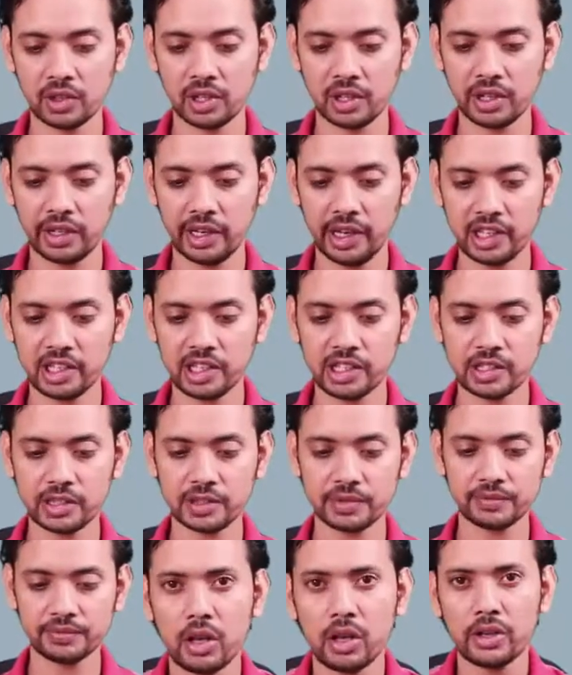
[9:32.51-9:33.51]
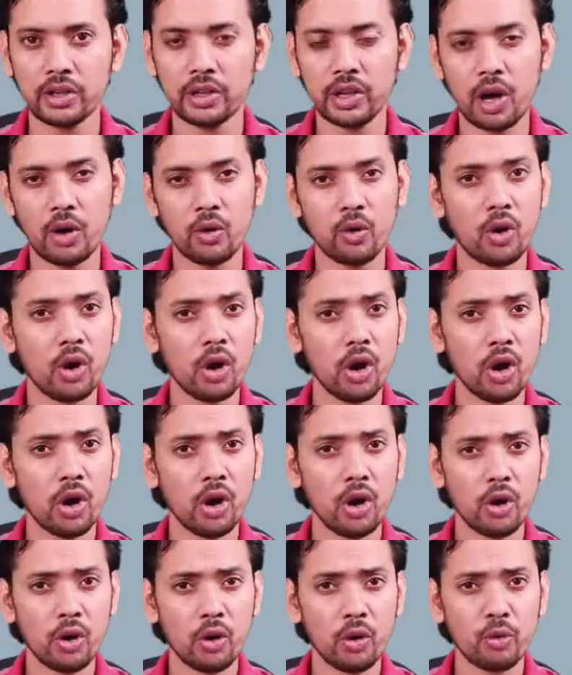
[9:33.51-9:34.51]
Next. Now,
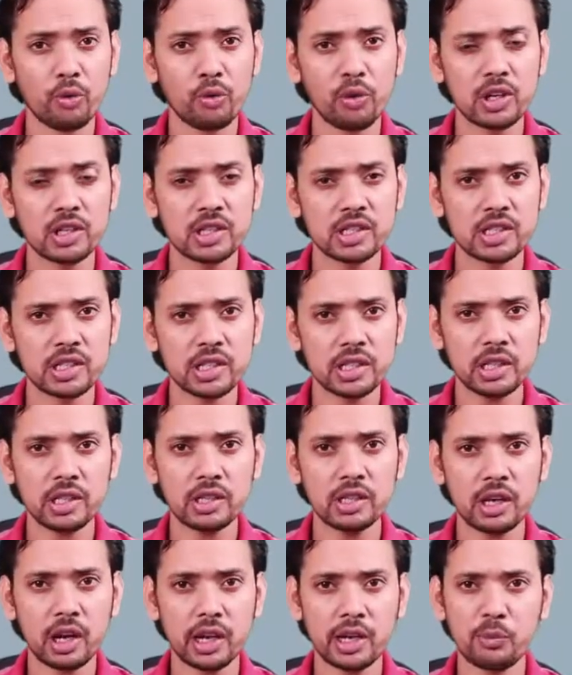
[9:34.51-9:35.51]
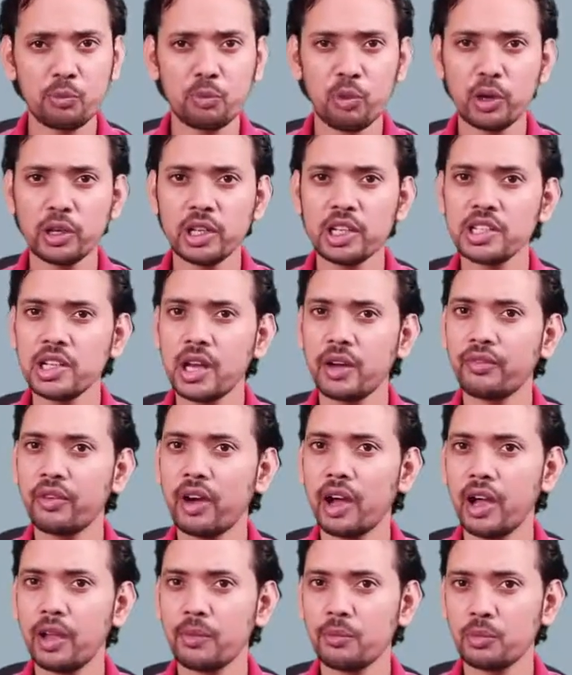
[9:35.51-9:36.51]
we'll see the importance of
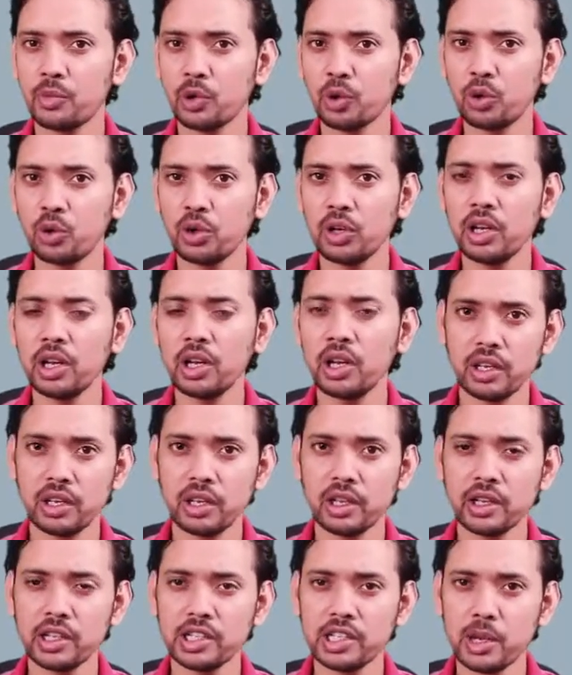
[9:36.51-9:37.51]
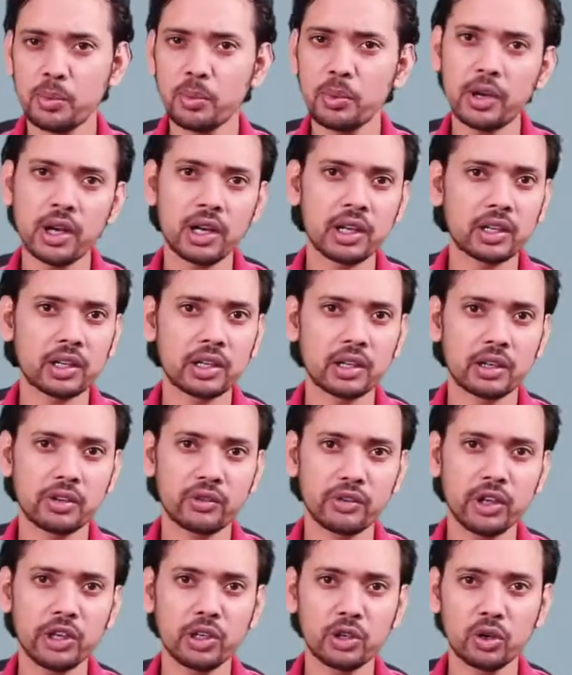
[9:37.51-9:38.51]
our role in a separate
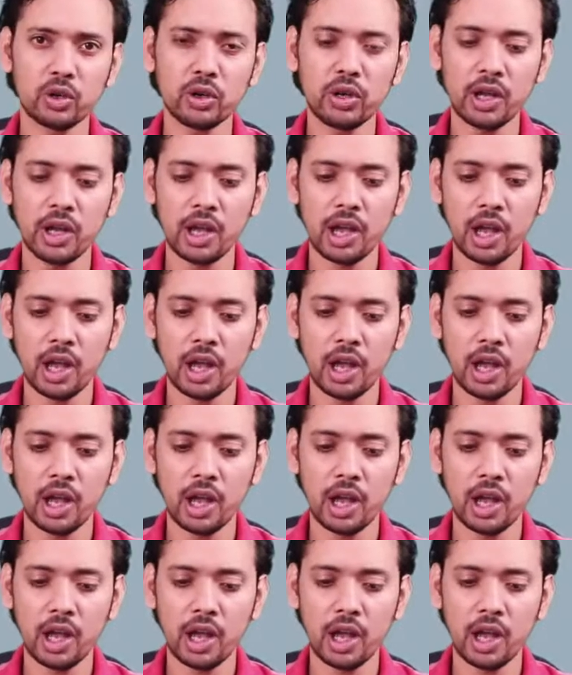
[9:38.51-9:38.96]
video.